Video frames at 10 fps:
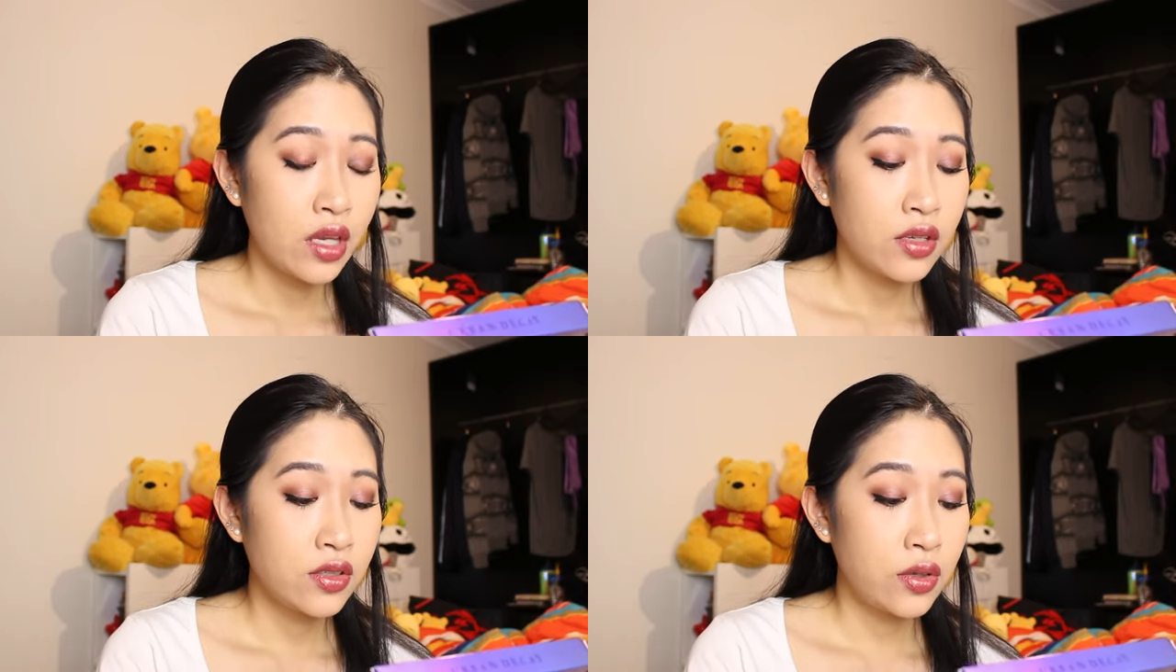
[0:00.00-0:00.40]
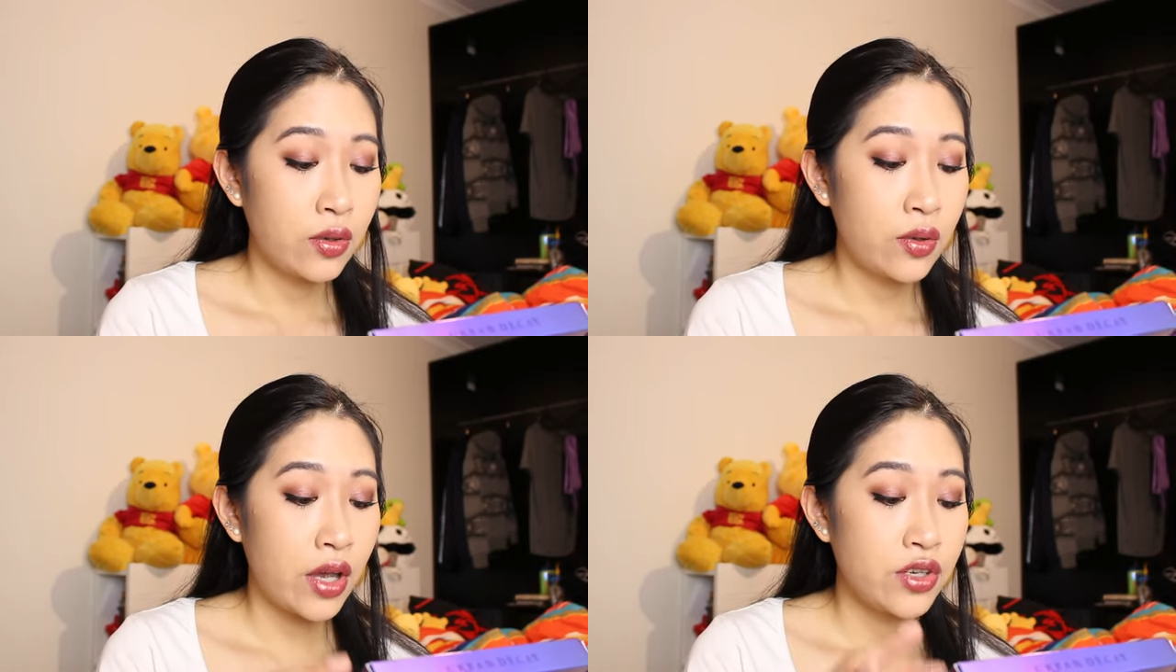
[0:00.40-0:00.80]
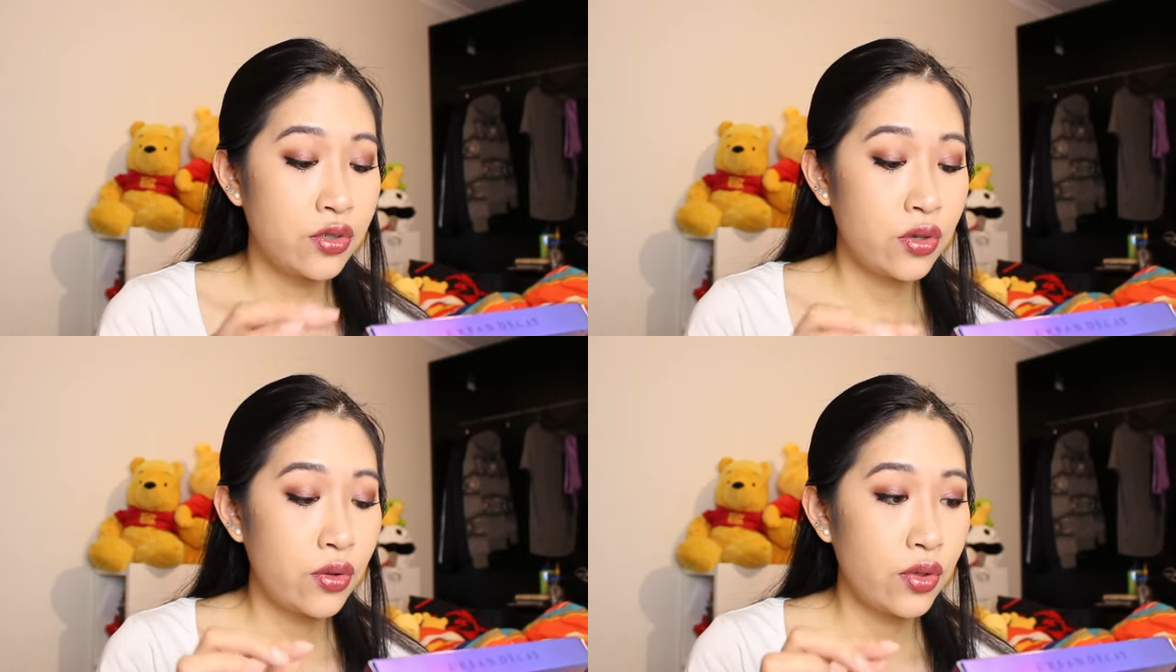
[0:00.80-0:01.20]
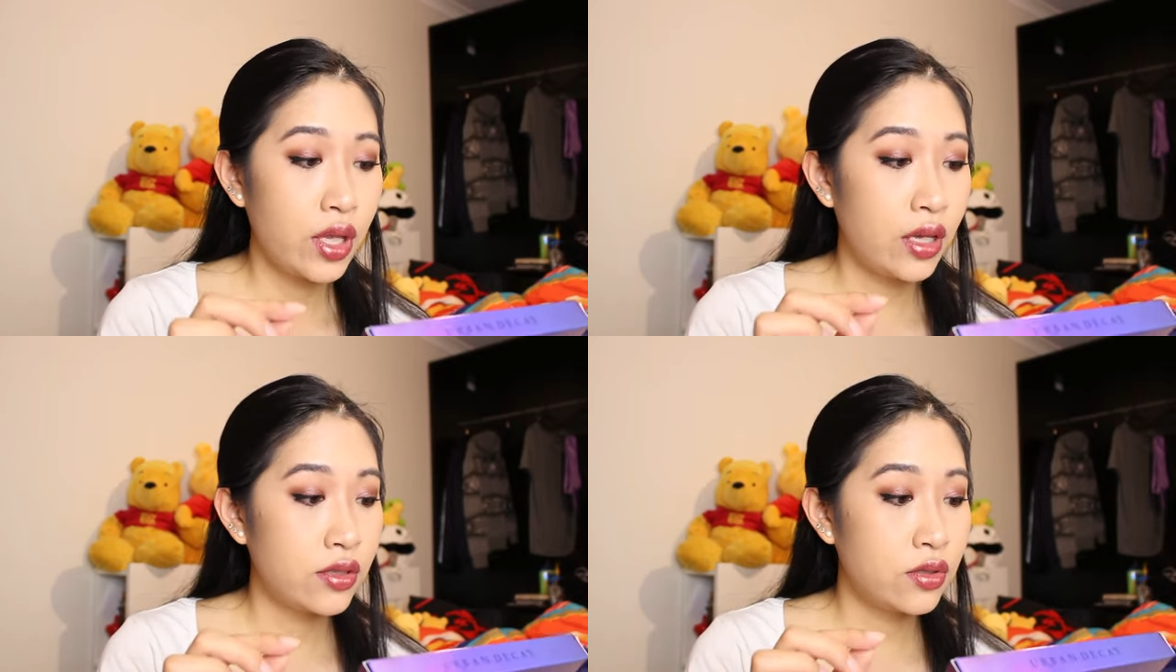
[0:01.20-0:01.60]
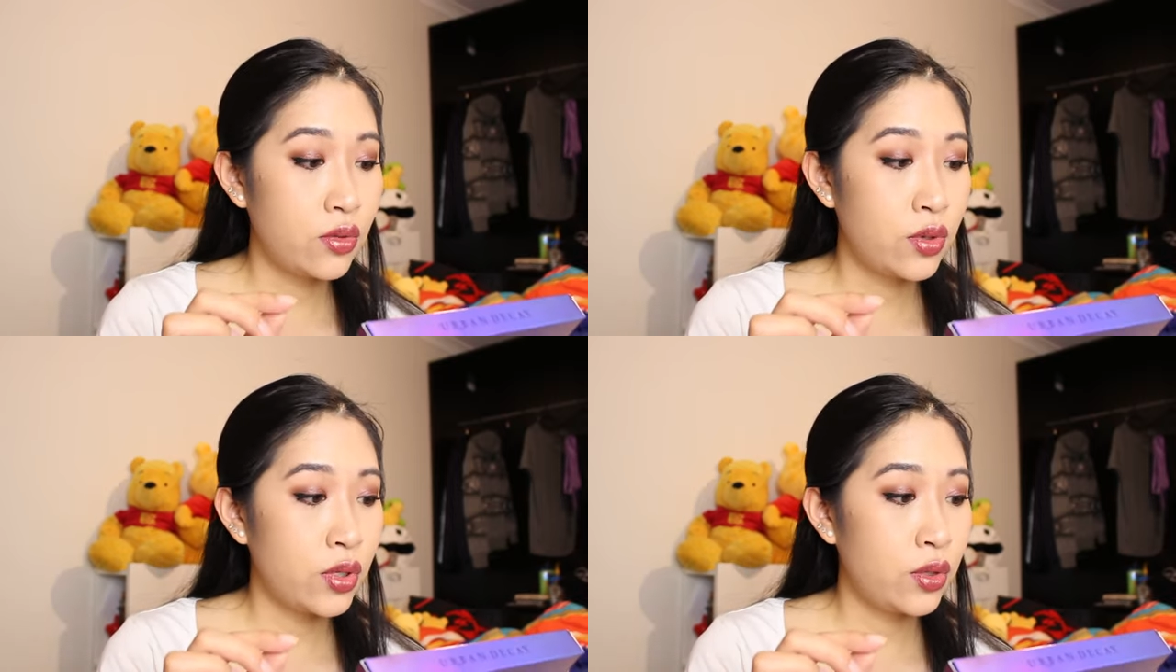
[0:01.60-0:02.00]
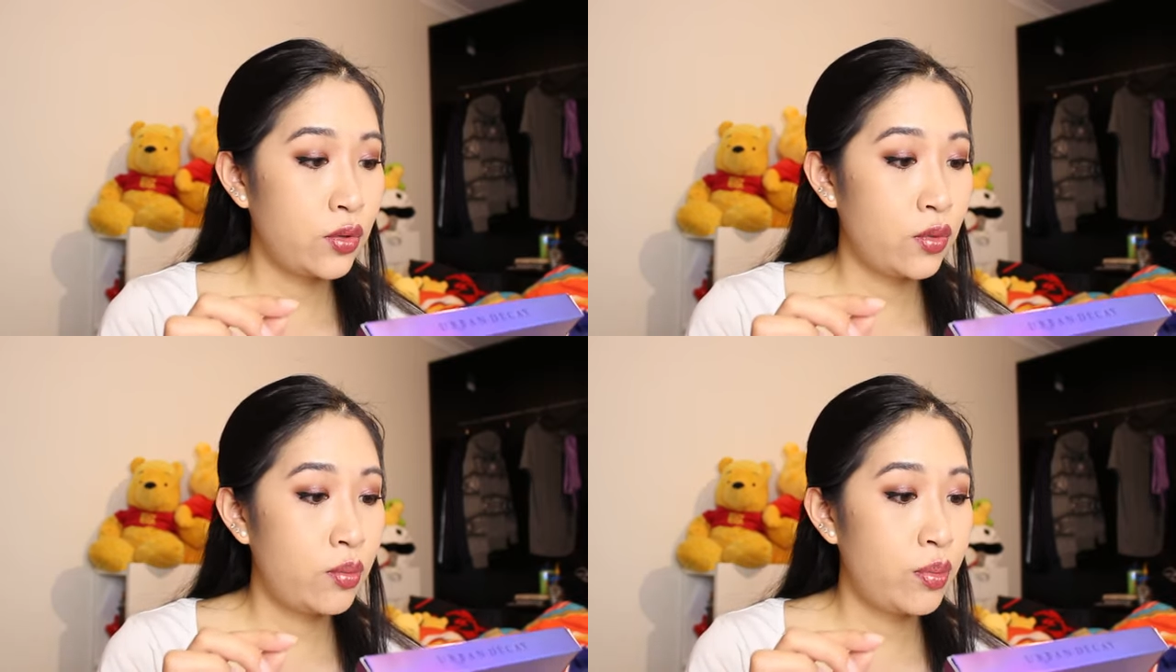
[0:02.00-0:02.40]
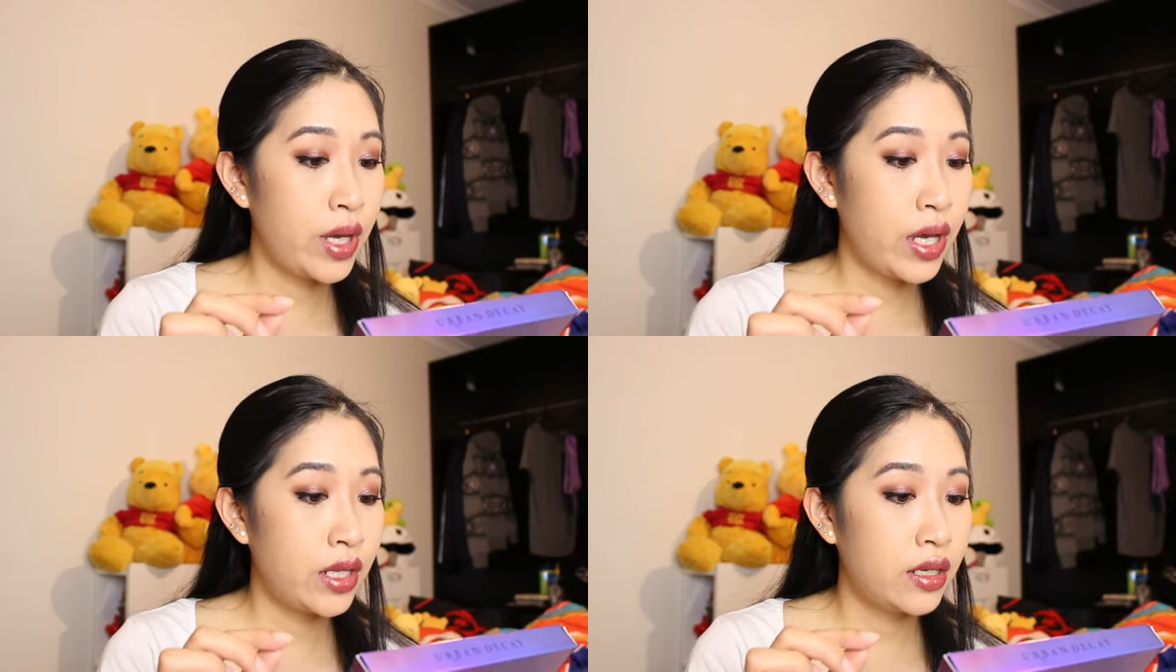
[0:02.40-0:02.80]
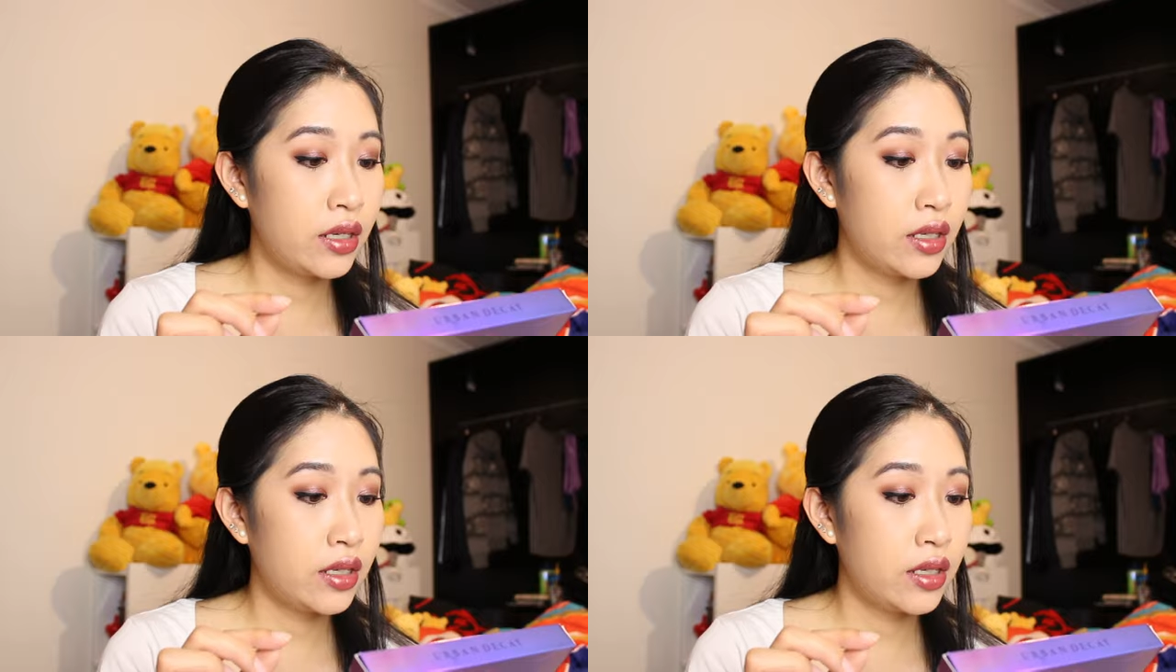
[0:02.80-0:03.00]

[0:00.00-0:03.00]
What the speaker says: So I don't think it's all new, but